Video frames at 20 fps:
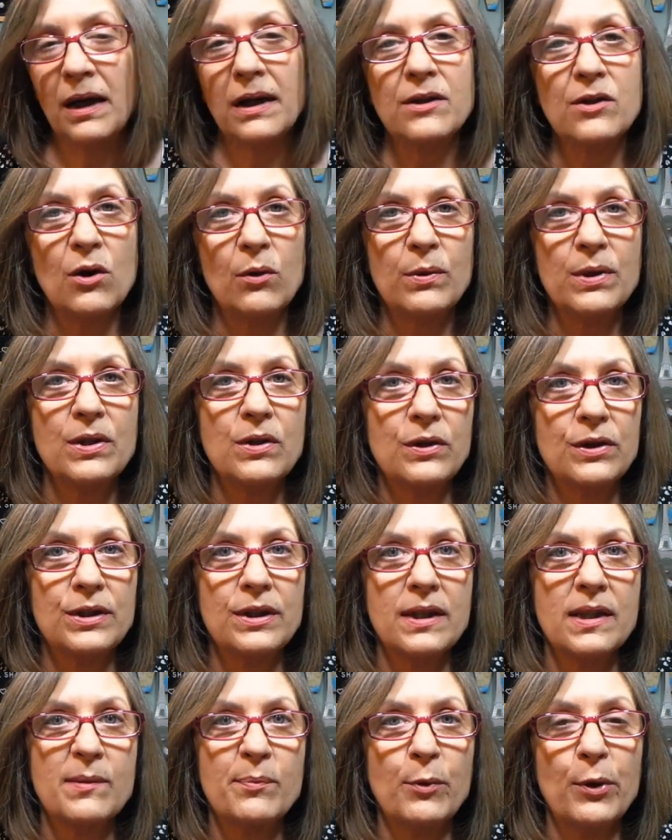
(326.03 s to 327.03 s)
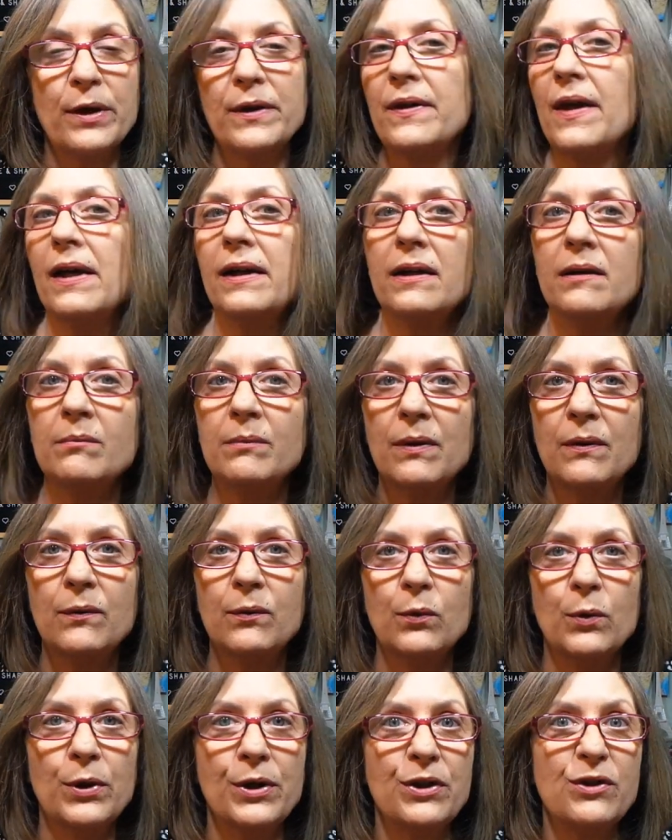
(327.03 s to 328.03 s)
It's always good to spray that in
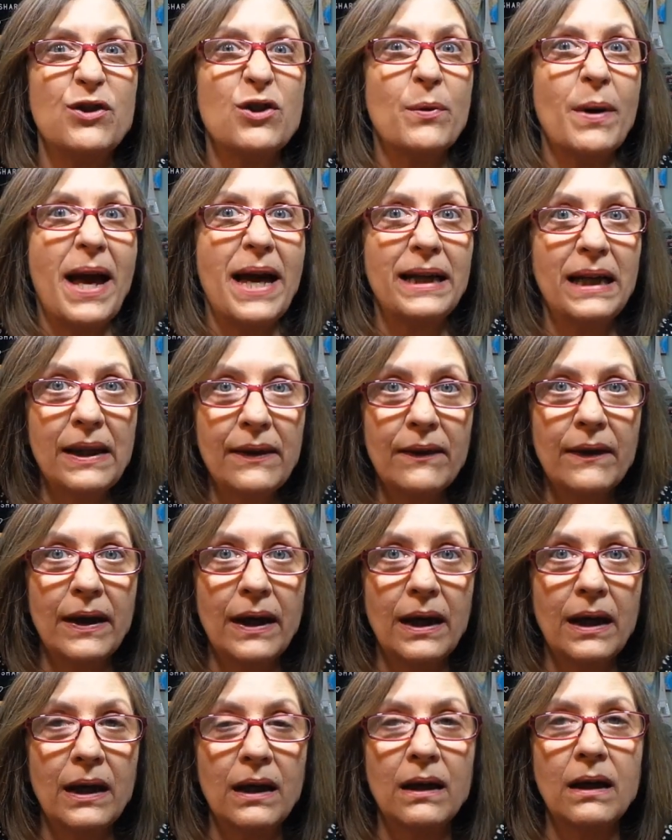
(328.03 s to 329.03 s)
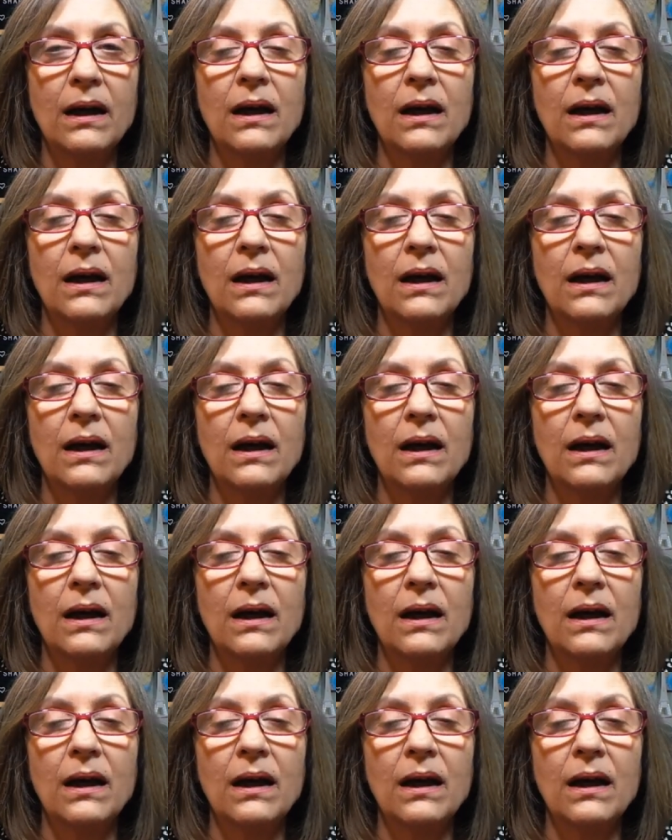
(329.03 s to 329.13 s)
before you do anything